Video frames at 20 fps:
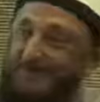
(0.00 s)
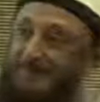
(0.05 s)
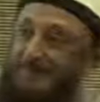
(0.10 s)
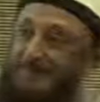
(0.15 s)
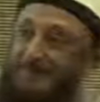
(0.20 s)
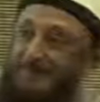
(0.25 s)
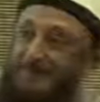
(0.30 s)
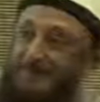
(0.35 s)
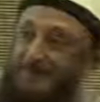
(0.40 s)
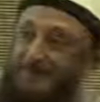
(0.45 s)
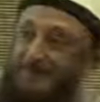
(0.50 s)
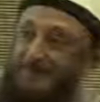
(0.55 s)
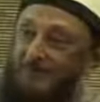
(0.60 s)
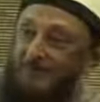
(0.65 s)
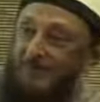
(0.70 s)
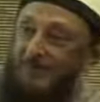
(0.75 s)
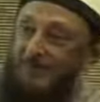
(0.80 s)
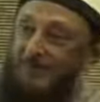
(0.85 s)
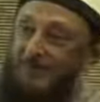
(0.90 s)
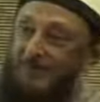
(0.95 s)
The
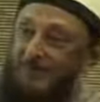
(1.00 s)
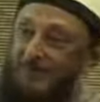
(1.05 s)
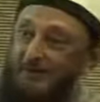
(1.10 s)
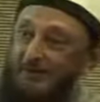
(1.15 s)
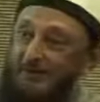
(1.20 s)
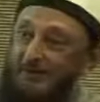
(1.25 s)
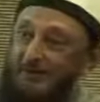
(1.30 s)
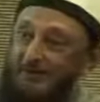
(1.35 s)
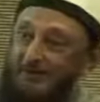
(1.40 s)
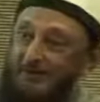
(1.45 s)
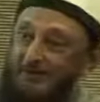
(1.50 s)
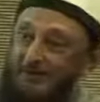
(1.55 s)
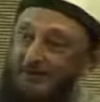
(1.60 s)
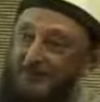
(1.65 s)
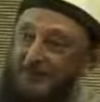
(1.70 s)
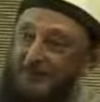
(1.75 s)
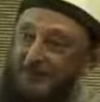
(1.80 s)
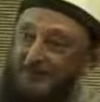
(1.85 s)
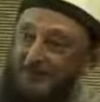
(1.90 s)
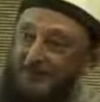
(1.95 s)
system
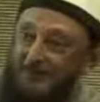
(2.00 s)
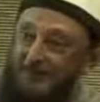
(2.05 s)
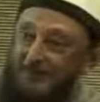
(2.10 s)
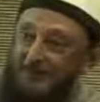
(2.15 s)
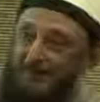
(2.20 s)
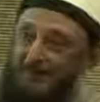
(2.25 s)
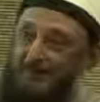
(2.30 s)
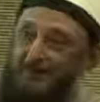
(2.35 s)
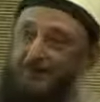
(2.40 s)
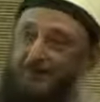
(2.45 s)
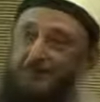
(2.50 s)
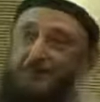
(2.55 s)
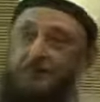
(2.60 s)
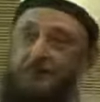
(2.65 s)
of meaning